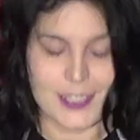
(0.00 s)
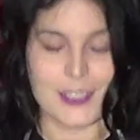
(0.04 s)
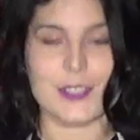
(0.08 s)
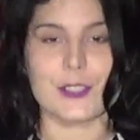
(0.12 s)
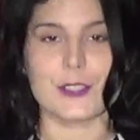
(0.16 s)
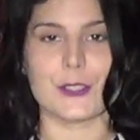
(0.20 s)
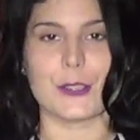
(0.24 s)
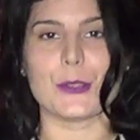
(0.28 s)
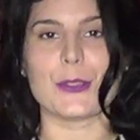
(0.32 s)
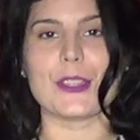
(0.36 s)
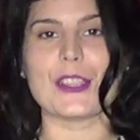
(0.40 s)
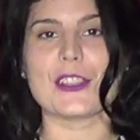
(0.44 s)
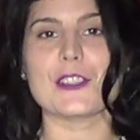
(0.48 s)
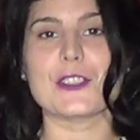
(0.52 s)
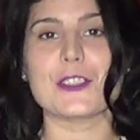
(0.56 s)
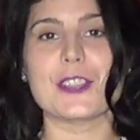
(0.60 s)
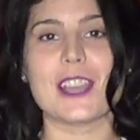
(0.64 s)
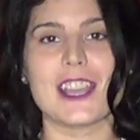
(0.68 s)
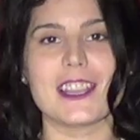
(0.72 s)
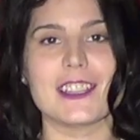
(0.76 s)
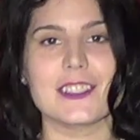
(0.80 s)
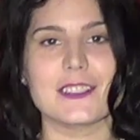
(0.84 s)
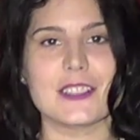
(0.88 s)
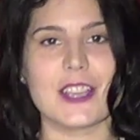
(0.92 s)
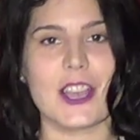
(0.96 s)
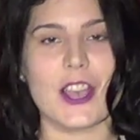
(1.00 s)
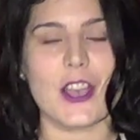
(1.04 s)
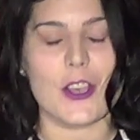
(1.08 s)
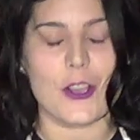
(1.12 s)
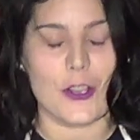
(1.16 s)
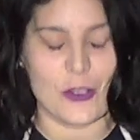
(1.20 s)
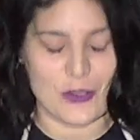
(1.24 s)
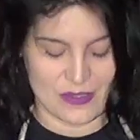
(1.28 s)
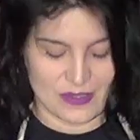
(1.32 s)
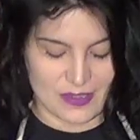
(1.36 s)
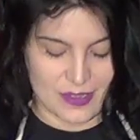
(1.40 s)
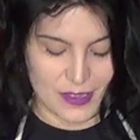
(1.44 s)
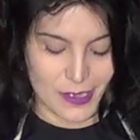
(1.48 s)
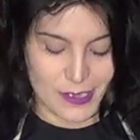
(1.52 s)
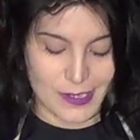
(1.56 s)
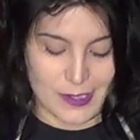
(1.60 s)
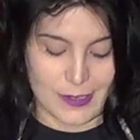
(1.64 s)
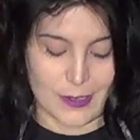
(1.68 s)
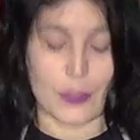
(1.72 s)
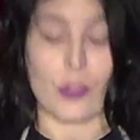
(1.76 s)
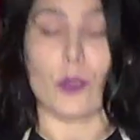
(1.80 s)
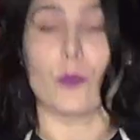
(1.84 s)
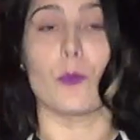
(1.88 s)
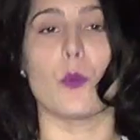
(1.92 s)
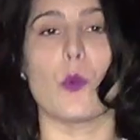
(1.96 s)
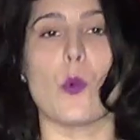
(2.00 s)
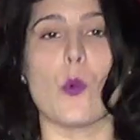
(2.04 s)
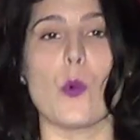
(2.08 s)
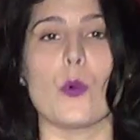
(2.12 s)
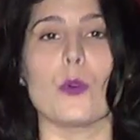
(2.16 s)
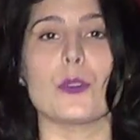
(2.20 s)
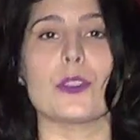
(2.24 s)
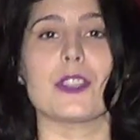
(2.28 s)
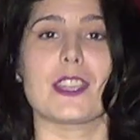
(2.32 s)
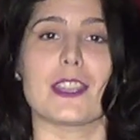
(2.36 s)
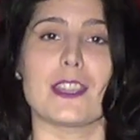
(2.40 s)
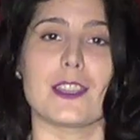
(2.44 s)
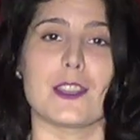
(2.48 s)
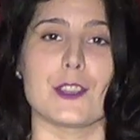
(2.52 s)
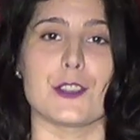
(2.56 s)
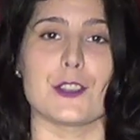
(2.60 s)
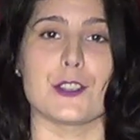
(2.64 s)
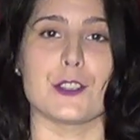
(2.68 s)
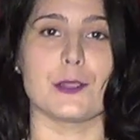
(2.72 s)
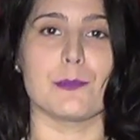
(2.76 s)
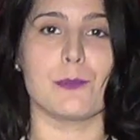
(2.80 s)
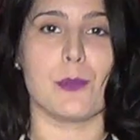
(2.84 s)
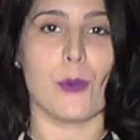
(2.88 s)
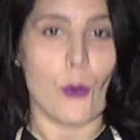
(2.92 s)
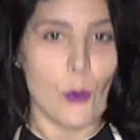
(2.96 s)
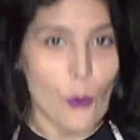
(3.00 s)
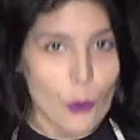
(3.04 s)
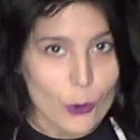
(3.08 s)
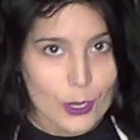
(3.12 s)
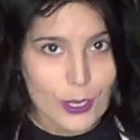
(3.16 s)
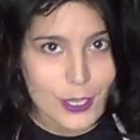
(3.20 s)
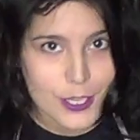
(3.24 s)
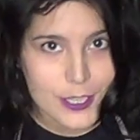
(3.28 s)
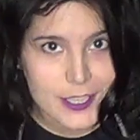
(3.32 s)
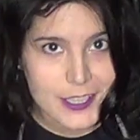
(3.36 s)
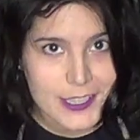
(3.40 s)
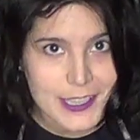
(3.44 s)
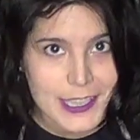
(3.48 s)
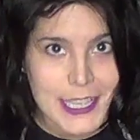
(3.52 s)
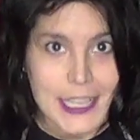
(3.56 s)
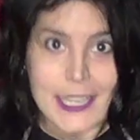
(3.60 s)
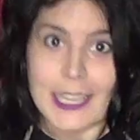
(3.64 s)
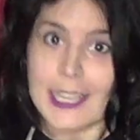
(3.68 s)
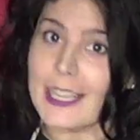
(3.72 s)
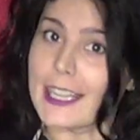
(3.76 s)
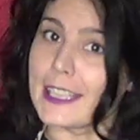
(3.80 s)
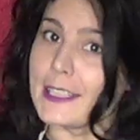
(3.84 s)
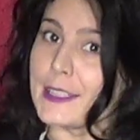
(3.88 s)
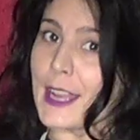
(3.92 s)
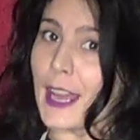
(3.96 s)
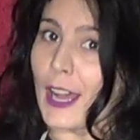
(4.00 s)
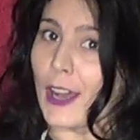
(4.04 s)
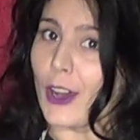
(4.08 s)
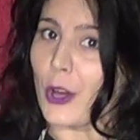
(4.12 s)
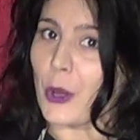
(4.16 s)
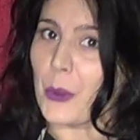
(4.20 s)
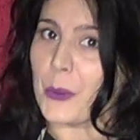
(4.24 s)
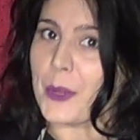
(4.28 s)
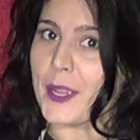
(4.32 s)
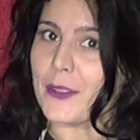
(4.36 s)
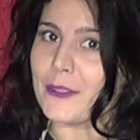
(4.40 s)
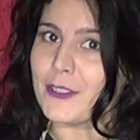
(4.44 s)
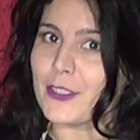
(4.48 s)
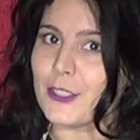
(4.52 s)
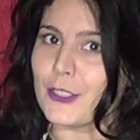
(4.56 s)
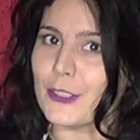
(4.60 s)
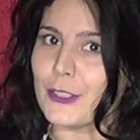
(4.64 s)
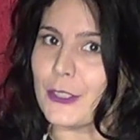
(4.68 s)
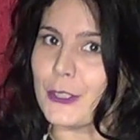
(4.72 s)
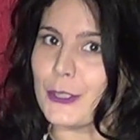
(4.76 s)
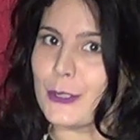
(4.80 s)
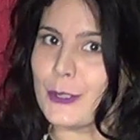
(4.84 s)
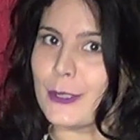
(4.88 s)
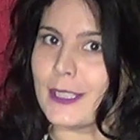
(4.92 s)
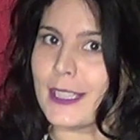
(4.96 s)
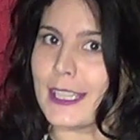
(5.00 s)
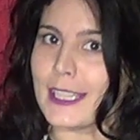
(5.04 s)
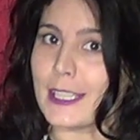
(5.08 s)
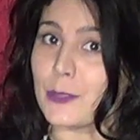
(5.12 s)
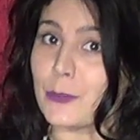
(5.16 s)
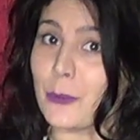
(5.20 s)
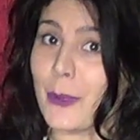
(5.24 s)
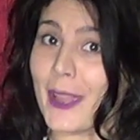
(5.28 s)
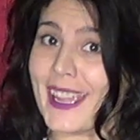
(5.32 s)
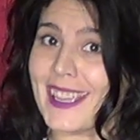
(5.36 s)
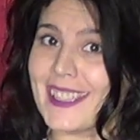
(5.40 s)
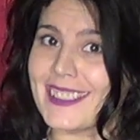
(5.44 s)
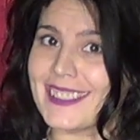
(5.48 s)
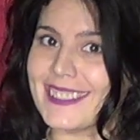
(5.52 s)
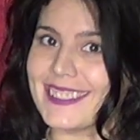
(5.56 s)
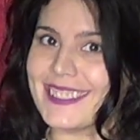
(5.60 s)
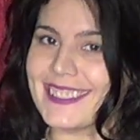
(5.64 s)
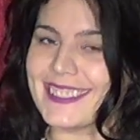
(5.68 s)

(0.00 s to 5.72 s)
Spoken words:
So there you guys go. The mold is poured. Now all we have to do is wait.